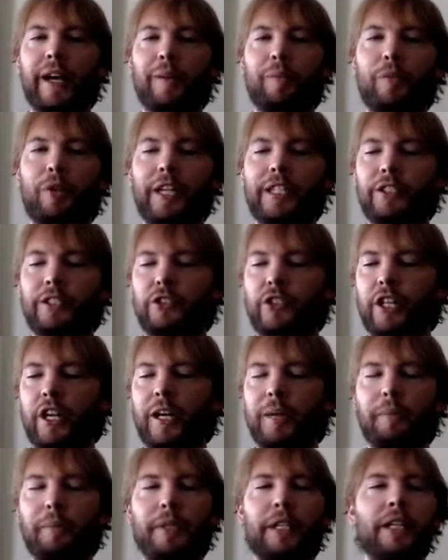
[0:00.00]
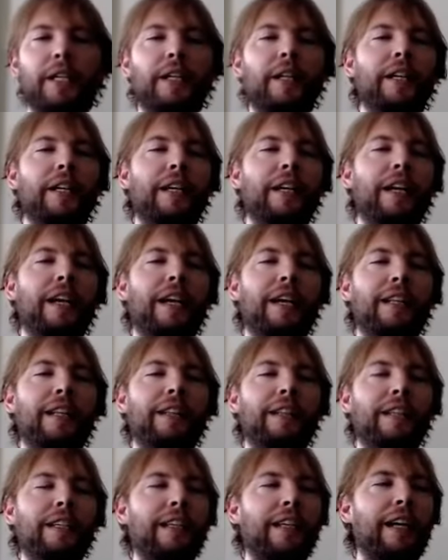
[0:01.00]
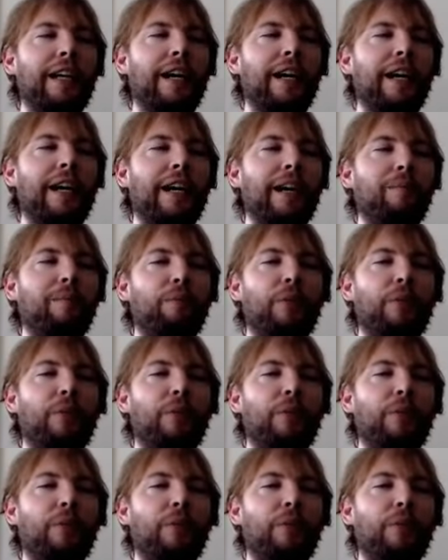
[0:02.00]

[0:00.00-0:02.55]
price drop in the